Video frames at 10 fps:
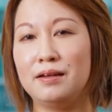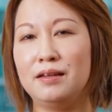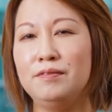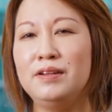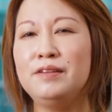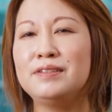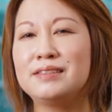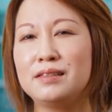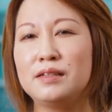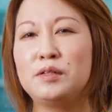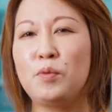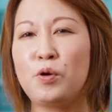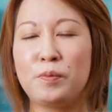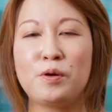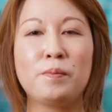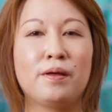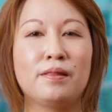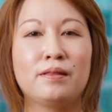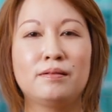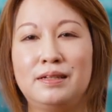Even if it's a little more per
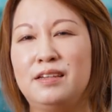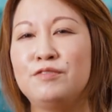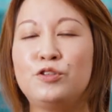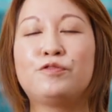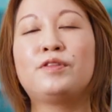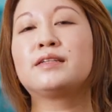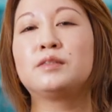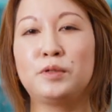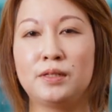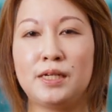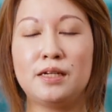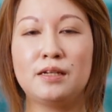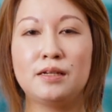month, it gives you flexibility.